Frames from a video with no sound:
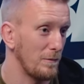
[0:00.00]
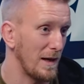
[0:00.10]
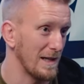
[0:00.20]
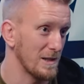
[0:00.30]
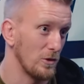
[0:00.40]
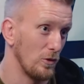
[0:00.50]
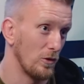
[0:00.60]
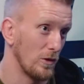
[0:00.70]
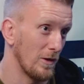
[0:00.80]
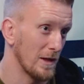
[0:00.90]
past
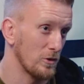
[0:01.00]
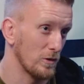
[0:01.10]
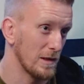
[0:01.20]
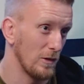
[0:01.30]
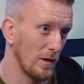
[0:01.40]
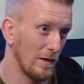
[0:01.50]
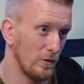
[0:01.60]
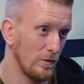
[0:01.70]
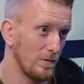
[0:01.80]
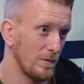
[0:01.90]
your your actual skill
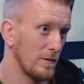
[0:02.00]
level,